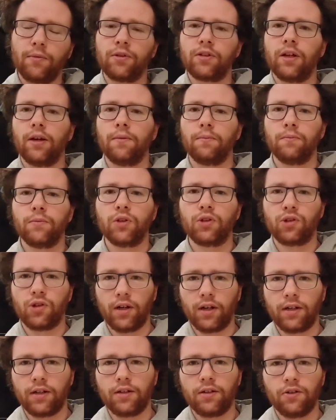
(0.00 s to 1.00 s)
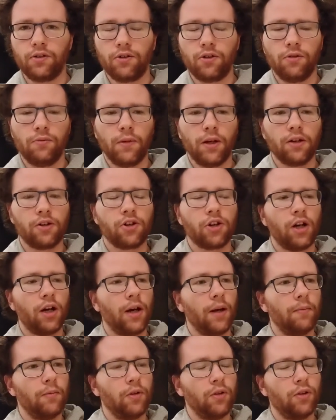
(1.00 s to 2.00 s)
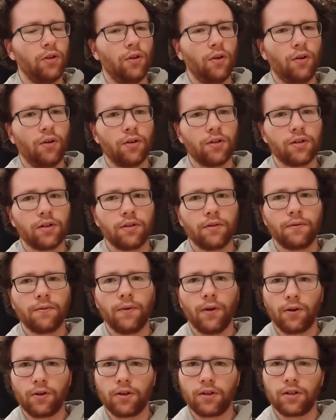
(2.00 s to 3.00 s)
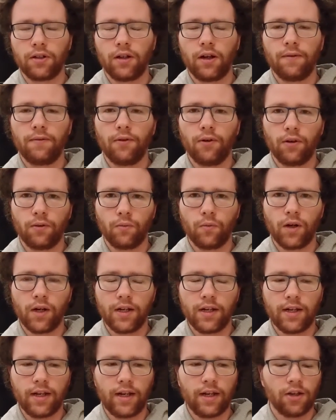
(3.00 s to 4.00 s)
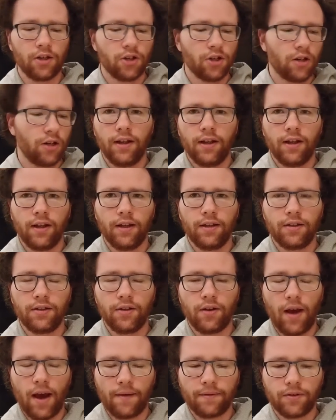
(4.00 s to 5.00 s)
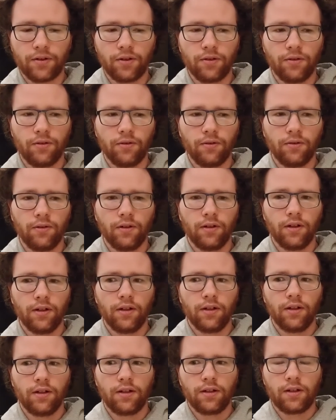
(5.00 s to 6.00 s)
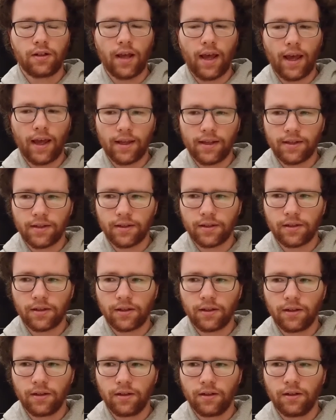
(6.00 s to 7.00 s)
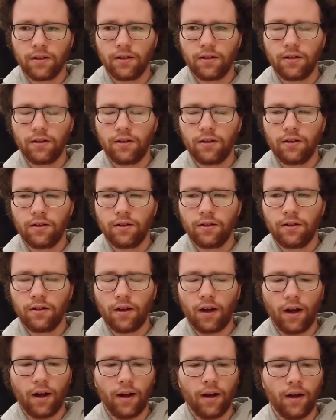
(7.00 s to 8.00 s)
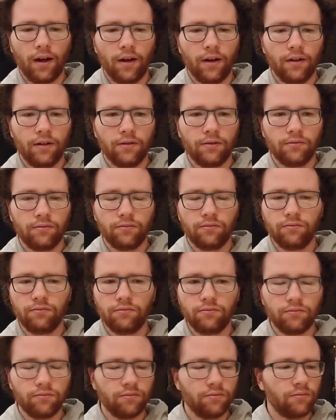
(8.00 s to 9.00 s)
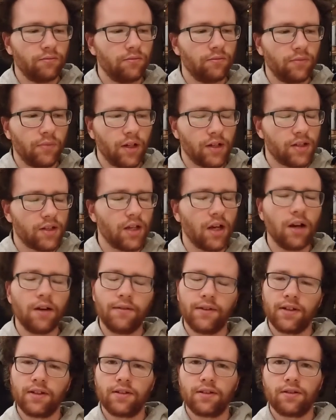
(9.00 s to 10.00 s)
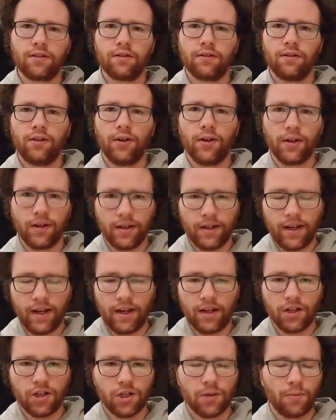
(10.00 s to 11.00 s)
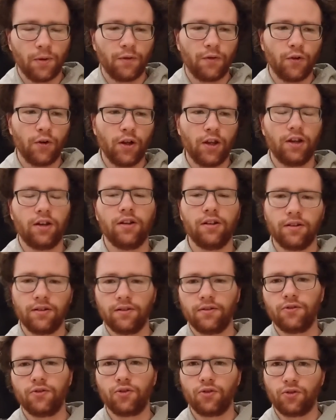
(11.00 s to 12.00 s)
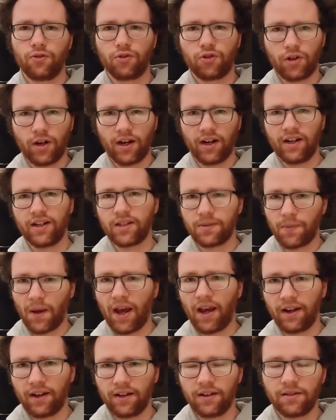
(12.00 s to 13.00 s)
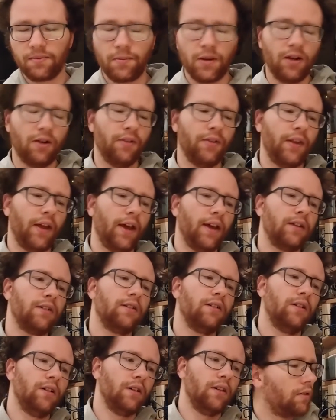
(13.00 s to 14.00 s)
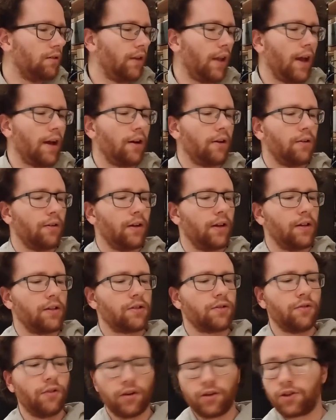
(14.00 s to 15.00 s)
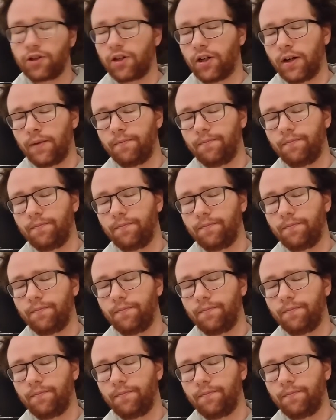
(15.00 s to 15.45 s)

was I'm trying to do too much. I'm not focused enough on one niche. Is you have to test a service on a niche before you can try and expand it beyond that. Now it's crunch time.